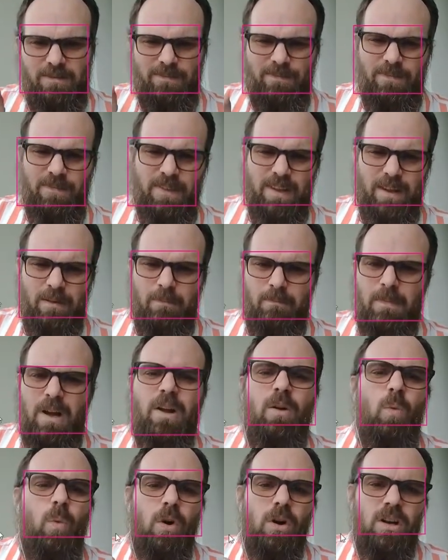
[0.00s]
it
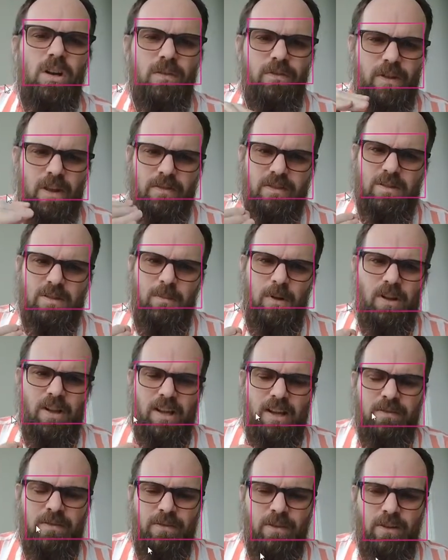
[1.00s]
might work if you have a small
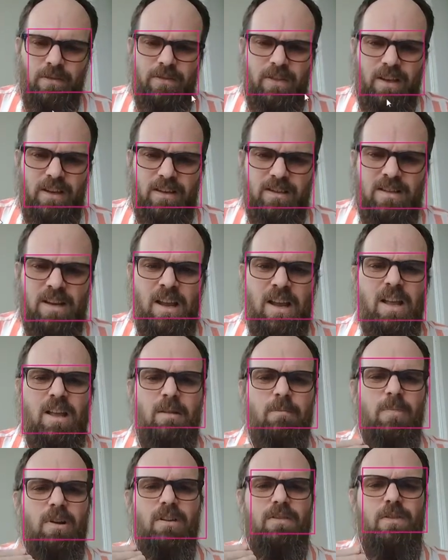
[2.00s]
handful of things,
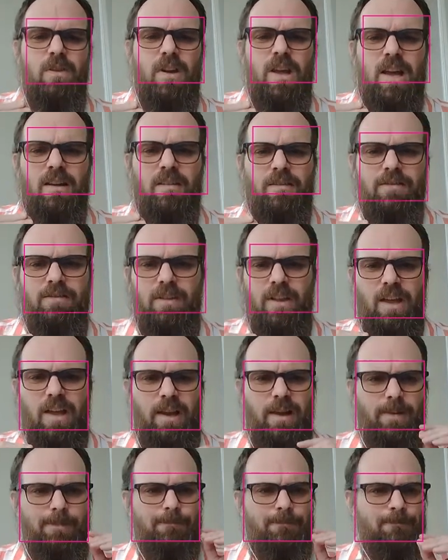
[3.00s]
but if you have
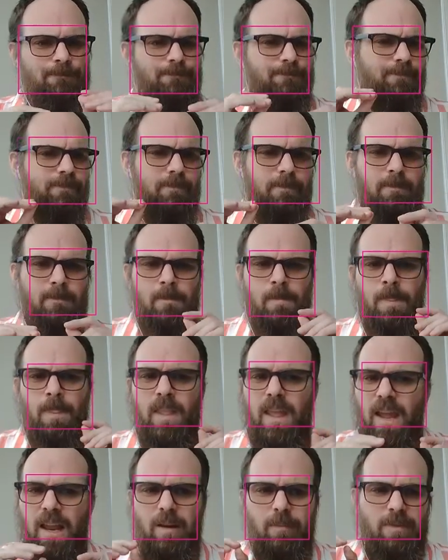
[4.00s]
like
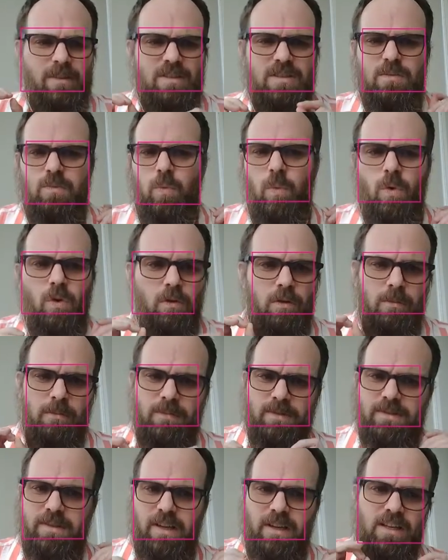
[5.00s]
enemy
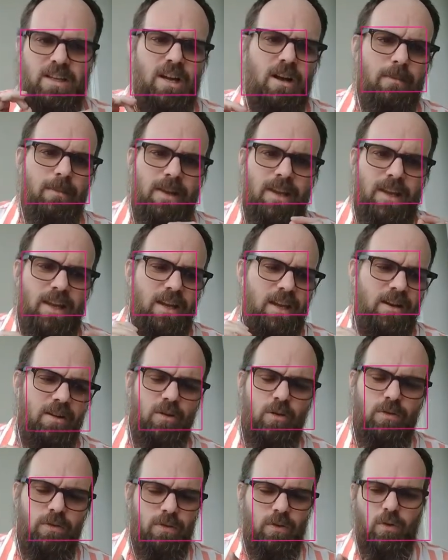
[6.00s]
swarms like coming in
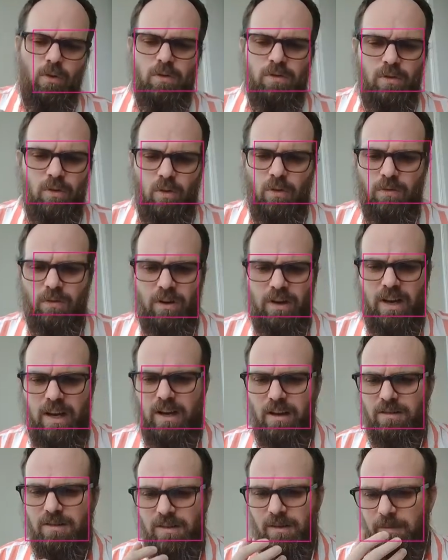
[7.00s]
over and over and over
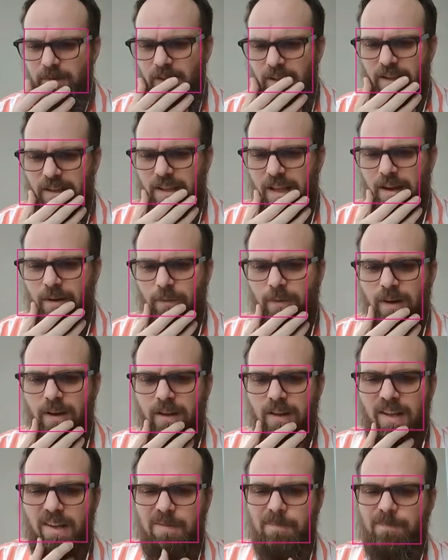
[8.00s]
again or something like that, right?
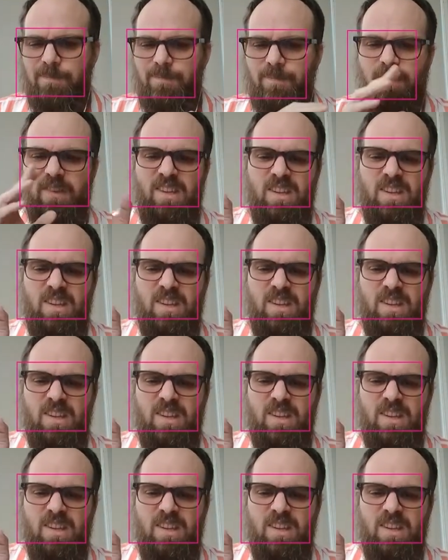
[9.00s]
Like you